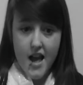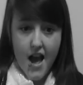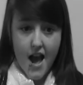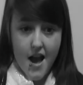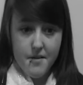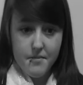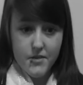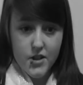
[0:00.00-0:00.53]

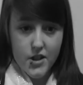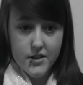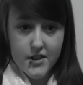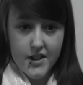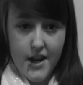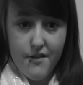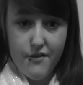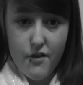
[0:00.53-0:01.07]
I'm just
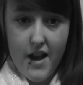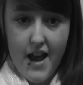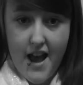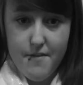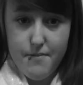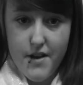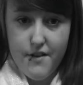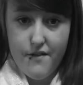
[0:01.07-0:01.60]
grateful I
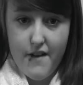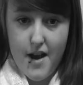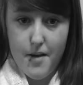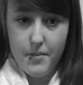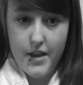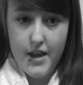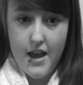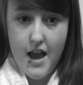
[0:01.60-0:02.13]
have my
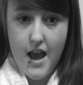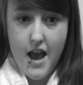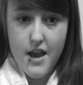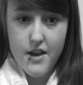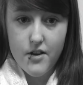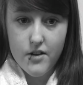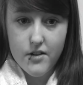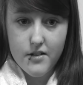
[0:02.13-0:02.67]
family. I
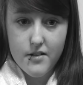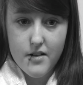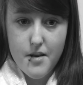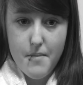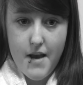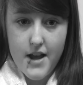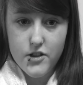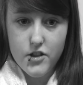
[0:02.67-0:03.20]
couldn't
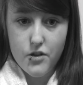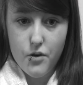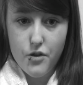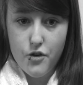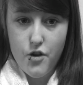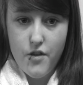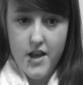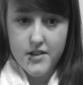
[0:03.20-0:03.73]
imagine going
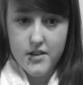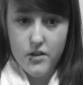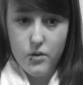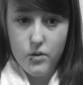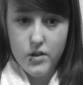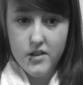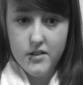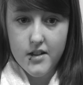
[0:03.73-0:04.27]
through this
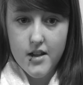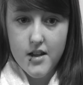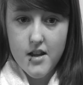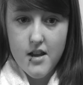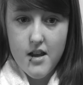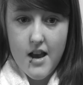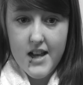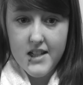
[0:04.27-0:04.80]
alone.
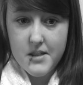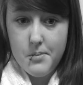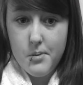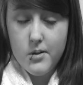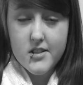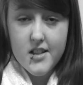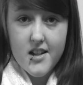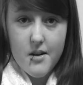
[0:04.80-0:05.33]
I
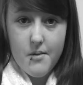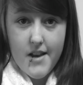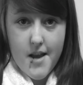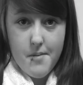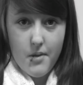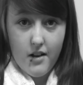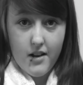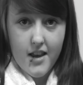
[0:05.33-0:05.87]
suppose in a way I'm
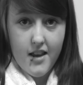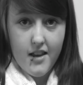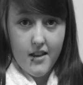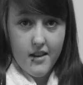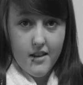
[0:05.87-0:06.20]
lucky.